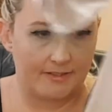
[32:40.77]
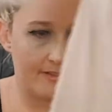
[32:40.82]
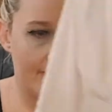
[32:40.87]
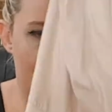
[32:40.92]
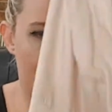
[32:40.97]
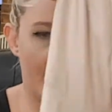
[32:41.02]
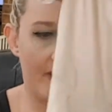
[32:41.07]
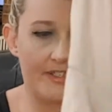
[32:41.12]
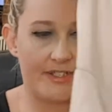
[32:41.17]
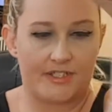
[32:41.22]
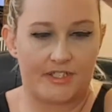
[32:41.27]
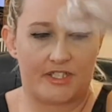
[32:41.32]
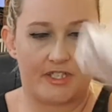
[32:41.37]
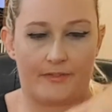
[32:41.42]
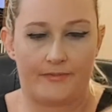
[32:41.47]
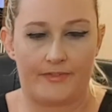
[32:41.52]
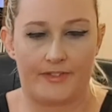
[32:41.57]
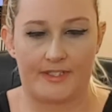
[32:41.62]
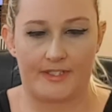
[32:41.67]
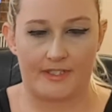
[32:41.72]
so I just
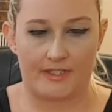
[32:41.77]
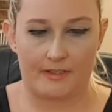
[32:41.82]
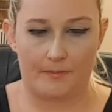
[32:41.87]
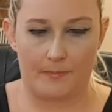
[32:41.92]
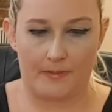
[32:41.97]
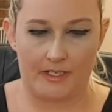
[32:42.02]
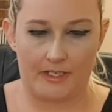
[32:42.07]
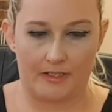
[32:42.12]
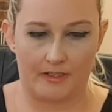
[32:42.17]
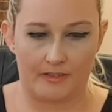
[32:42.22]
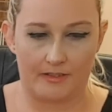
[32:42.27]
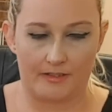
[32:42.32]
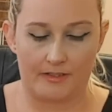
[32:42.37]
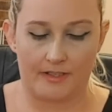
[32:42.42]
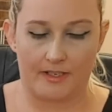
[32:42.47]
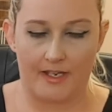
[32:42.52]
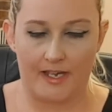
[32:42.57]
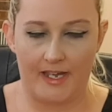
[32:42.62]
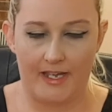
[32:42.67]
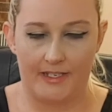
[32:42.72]
shoved this in the bag because
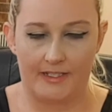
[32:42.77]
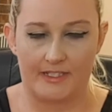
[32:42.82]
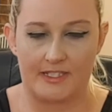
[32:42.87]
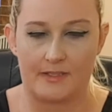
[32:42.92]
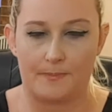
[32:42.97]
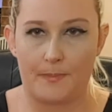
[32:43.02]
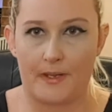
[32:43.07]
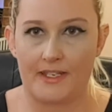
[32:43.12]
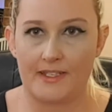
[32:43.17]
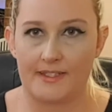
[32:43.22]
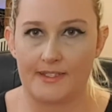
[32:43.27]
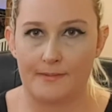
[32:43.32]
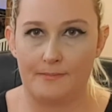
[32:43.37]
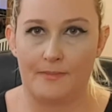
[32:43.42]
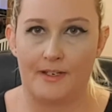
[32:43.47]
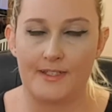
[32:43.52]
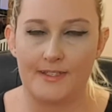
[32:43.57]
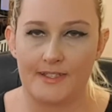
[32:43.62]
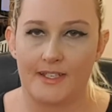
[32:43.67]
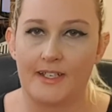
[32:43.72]
I had space in
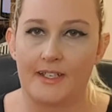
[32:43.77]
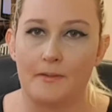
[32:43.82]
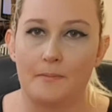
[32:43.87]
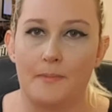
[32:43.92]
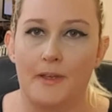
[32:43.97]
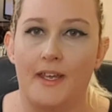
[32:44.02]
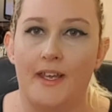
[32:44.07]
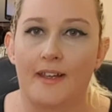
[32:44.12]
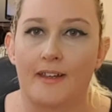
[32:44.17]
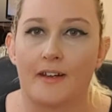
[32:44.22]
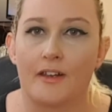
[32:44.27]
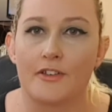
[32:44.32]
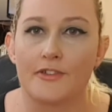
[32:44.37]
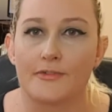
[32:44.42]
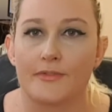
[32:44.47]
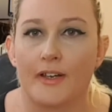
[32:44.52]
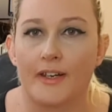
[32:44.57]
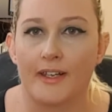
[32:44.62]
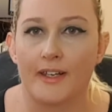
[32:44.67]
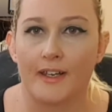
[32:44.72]
my second bag and I was
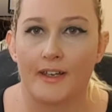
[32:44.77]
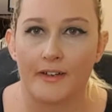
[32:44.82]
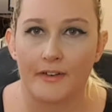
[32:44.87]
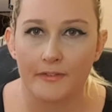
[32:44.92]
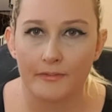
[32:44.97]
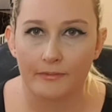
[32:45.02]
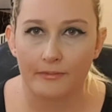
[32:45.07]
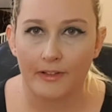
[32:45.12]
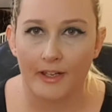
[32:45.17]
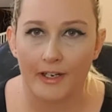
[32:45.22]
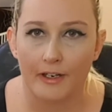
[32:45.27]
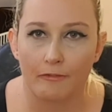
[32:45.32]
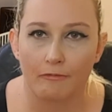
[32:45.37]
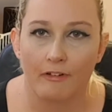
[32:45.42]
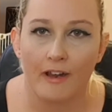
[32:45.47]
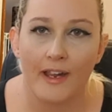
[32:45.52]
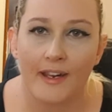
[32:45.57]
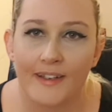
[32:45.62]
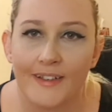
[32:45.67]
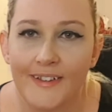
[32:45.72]
running out of like
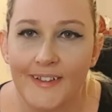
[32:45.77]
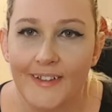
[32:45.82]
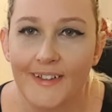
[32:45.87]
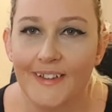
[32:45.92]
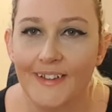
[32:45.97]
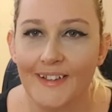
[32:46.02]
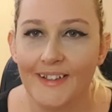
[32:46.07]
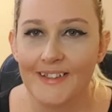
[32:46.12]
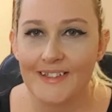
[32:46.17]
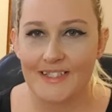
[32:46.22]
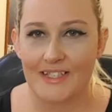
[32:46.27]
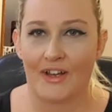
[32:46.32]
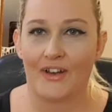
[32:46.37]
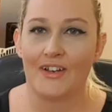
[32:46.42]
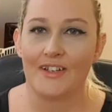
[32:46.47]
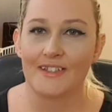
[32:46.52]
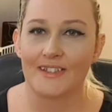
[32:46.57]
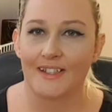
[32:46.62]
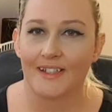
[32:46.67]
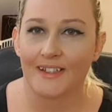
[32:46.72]
rack, so
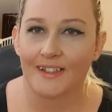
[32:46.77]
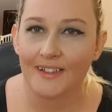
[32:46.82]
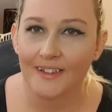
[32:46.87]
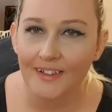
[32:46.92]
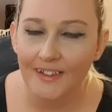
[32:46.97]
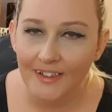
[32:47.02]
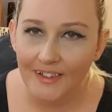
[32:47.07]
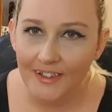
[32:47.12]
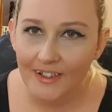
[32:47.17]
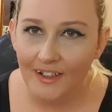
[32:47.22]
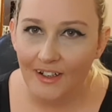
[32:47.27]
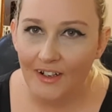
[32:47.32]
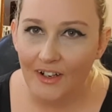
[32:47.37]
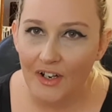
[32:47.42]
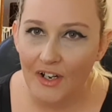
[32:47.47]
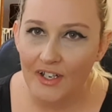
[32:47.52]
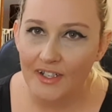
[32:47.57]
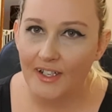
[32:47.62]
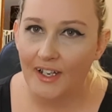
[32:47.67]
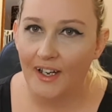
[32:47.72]
I was like,
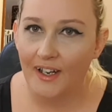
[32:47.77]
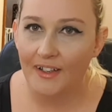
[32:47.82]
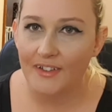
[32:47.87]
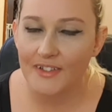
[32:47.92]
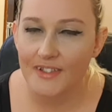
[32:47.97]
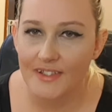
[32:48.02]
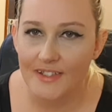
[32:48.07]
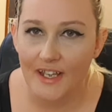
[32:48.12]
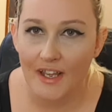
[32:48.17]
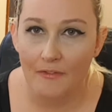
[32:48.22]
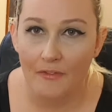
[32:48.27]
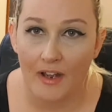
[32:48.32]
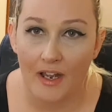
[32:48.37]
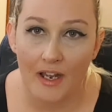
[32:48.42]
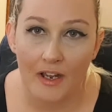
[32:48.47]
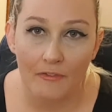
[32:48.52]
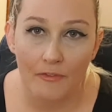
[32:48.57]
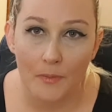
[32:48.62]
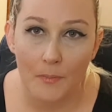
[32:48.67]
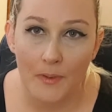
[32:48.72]
I can't just have
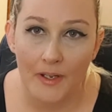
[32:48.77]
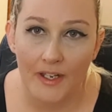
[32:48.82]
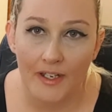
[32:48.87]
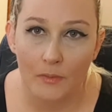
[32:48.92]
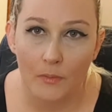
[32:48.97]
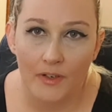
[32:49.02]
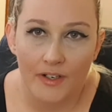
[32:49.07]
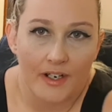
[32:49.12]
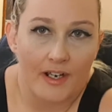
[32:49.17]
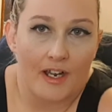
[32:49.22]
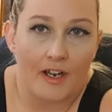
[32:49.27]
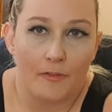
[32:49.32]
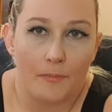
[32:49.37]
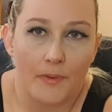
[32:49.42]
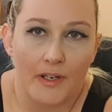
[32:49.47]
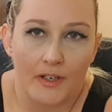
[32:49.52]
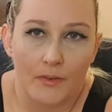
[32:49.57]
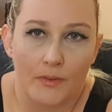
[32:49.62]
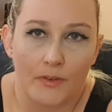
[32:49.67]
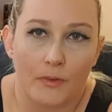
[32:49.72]
half a bag, 1.5
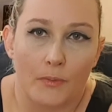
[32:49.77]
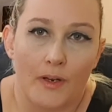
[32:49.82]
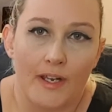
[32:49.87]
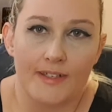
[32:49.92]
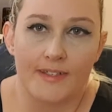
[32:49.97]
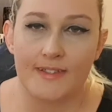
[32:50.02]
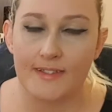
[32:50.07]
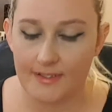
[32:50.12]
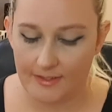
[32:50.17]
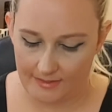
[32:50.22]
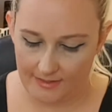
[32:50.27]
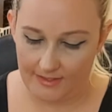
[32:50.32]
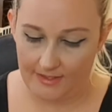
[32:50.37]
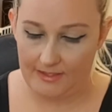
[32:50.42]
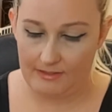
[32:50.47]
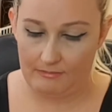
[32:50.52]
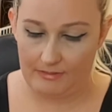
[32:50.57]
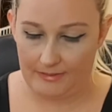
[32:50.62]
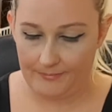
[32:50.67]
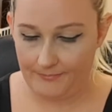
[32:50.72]
bag, what a waste. So
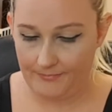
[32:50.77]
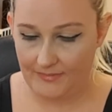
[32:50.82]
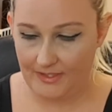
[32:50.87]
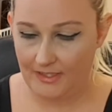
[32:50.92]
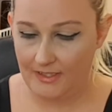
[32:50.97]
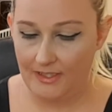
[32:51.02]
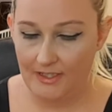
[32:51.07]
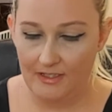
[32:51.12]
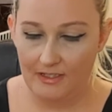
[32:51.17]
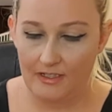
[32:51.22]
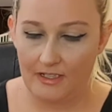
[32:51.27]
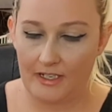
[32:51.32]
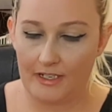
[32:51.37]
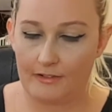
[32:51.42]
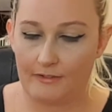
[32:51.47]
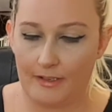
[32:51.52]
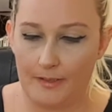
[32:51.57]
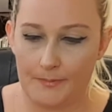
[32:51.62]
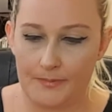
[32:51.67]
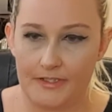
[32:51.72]
anyway, I
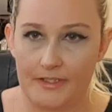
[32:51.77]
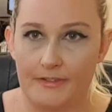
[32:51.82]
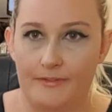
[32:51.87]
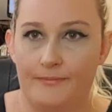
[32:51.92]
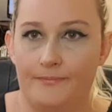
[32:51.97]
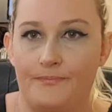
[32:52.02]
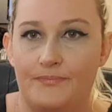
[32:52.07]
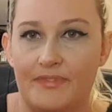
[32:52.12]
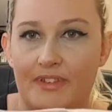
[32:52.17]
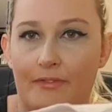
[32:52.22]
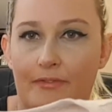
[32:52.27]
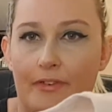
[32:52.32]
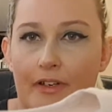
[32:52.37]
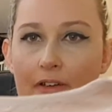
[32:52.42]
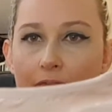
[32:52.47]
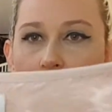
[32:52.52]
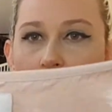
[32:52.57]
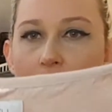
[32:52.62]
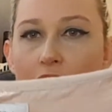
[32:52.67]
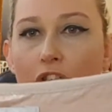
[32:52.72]
grabbed it.
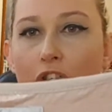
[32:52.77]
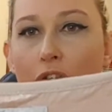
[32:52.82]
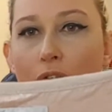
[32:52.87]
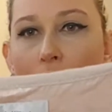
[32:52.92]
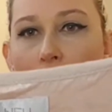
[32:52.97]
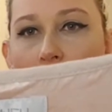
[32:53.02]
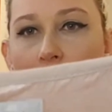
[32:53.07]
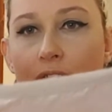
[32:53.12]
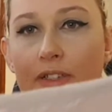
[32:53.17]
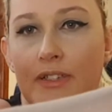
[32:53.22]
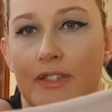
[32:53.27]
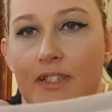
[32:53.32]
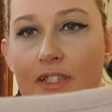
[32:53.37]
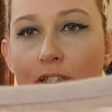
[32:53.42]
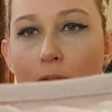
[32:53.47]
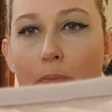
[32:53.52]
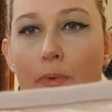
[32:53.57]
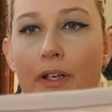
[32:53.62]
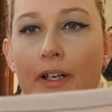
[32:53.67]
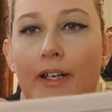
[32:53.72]
Forever New is
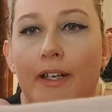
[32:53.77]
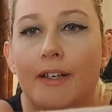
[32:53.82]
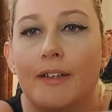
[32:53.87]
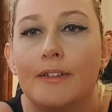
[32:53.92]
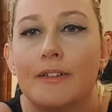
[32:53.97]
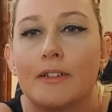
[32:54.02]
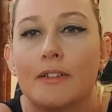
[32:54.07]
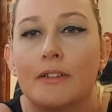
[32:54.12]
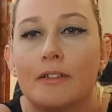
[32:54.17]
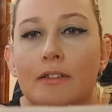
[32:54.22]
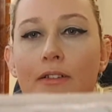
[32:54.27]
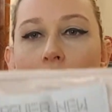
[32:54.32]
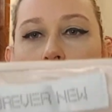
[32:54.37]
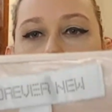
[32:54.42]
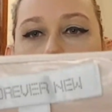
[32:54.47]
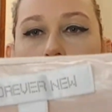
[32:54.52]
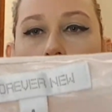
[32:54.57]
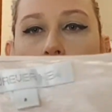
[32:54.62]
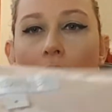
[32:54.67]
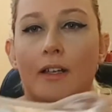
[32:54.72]
the brand,
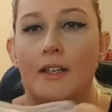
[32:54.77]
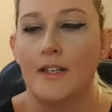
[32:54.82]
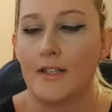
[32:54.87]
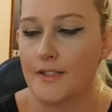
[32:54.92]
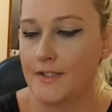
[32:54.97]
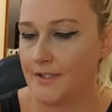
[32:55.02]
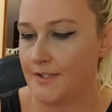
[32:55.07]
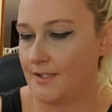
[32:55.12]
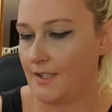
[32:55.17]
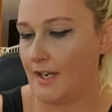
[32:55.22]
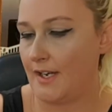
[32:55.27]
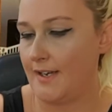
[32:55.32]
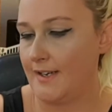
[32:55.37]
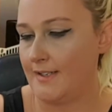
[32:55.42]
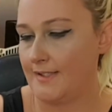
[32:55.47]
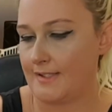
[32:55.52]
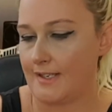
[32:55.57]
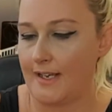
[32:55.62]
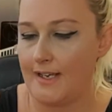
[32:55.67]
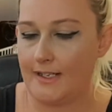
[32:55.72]

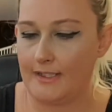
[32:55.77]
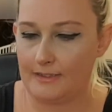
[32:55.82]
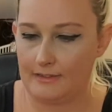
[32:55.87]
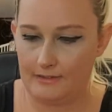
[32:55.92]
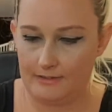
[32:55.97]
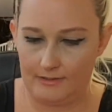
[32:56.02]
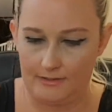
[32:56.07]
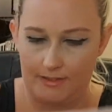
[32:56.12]
size 8,